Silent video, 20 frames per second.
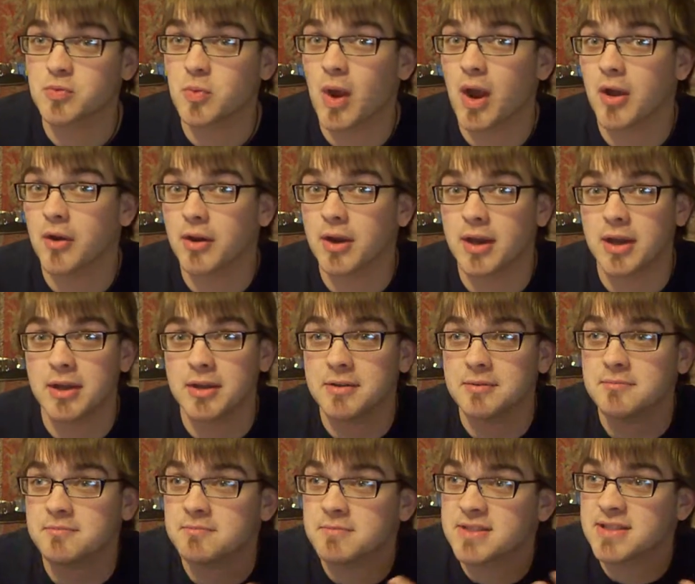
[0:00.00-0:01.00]

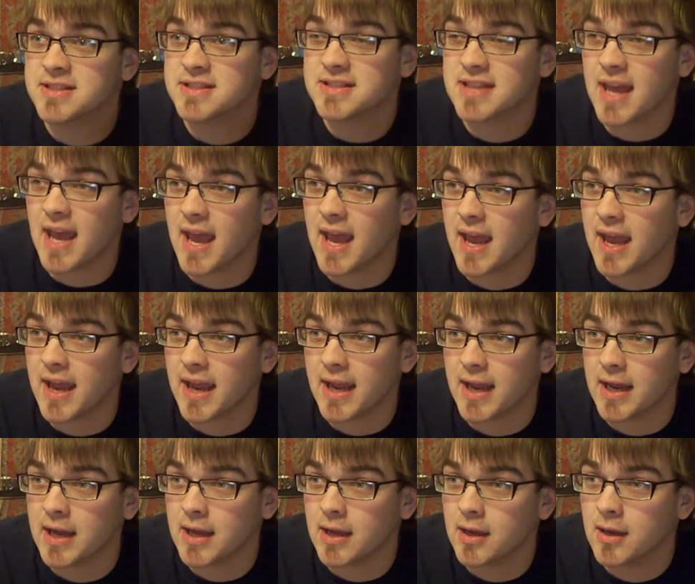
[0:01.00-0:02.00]
wearing,
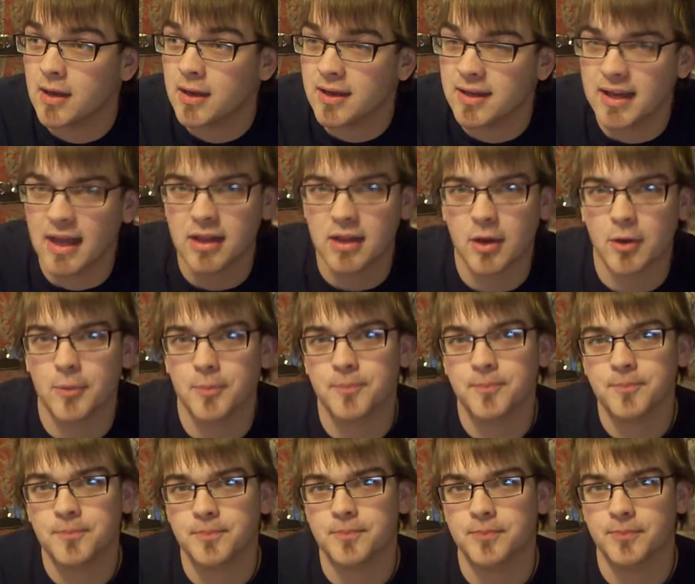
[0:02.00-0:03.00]
say, yellow,
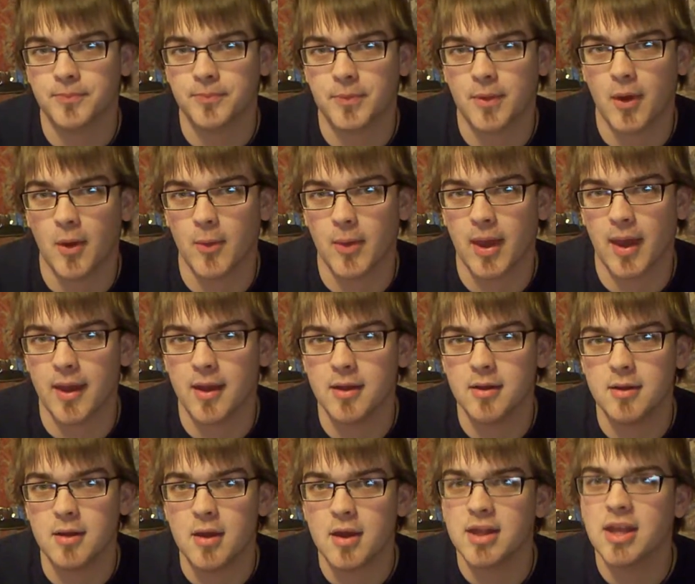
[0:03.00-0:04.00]
okay?
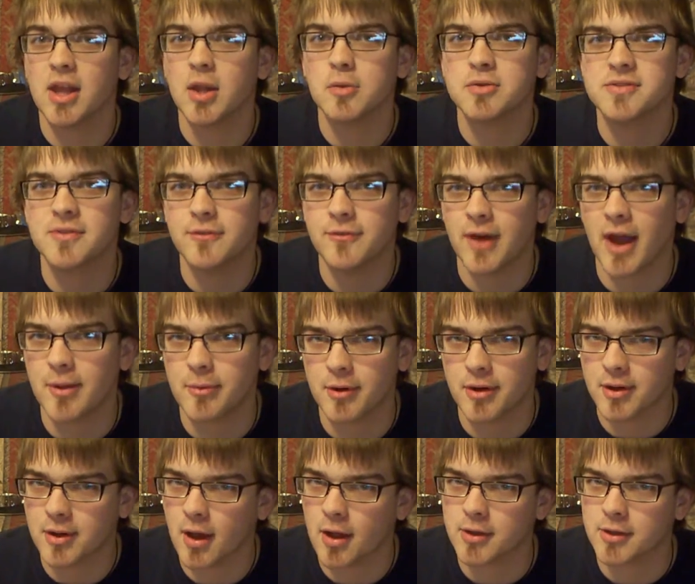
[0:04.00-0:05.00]
Yellow is a
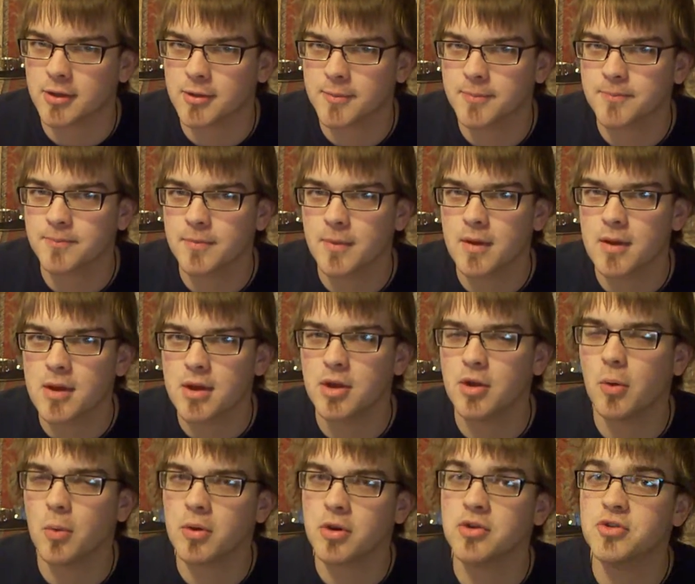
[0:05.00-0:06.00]
vibrant color. You
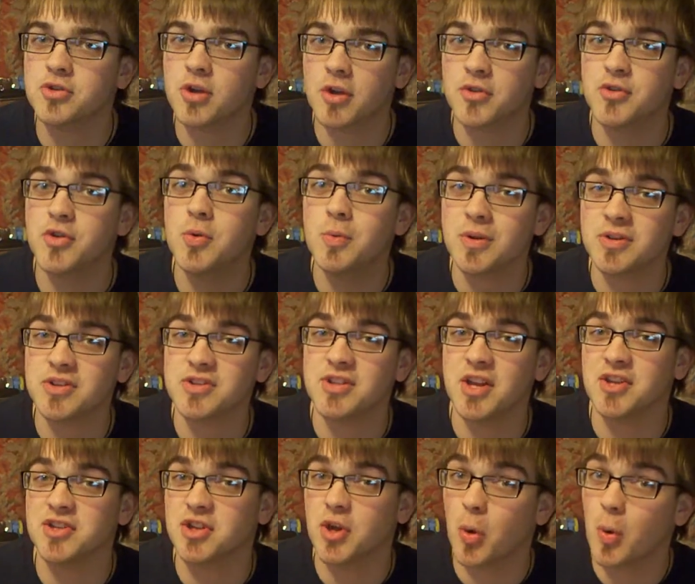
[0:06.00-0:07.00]
don't want to draw too much
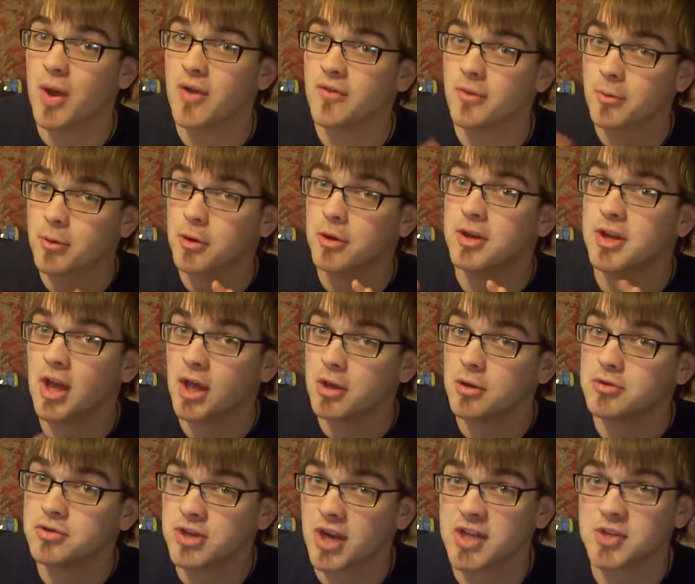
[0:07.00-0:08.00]
attention away from her
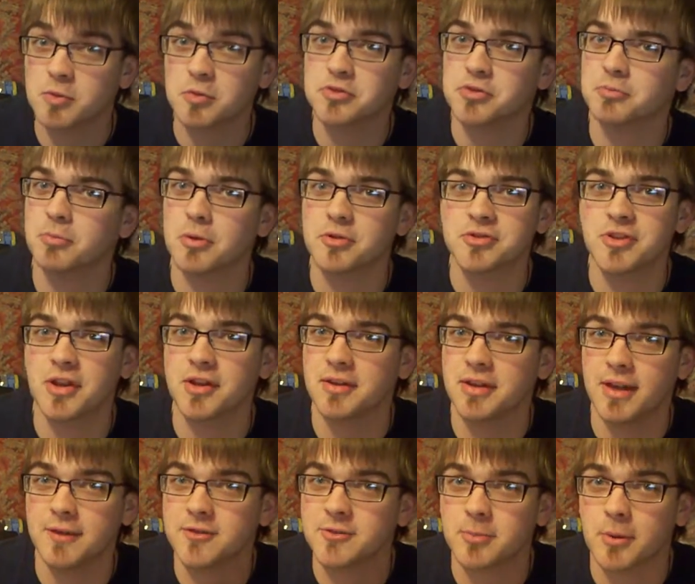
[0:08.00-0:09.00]
yellow dress, which will most
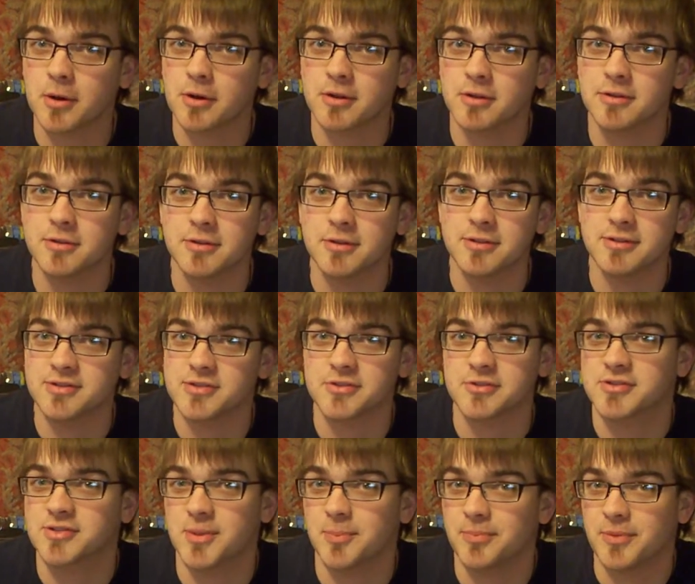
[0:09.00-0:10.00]
likely have sparkles or
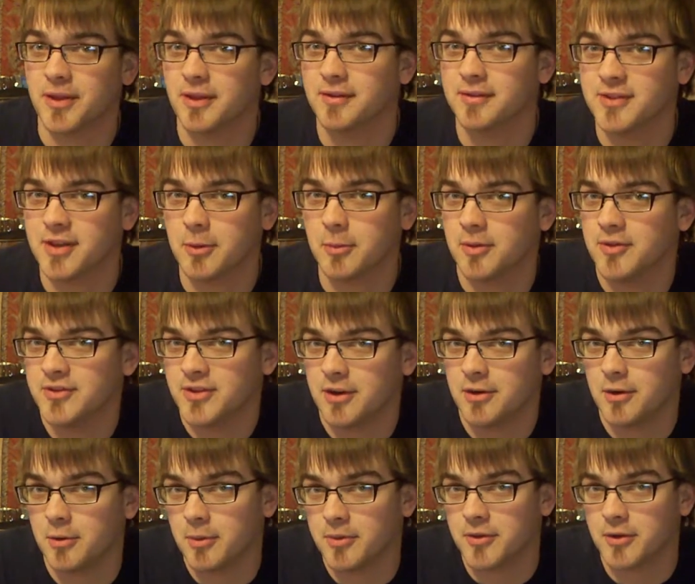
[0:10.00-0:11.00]
something, sequins, I
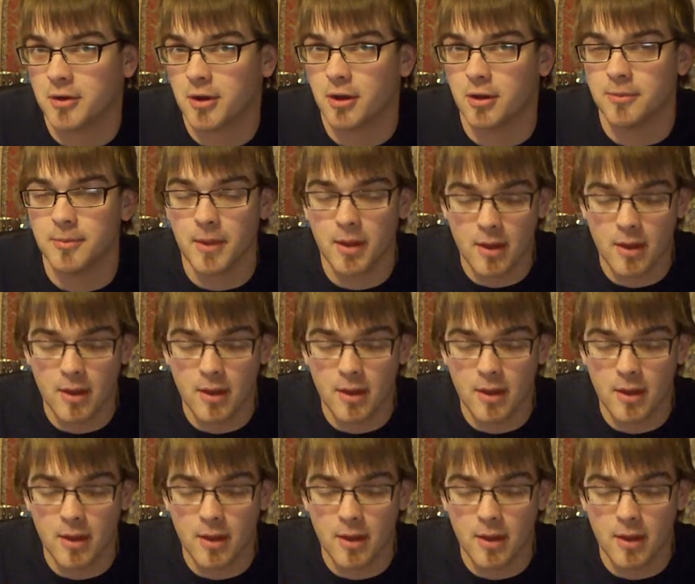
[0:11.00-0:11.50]
don't know what they're called.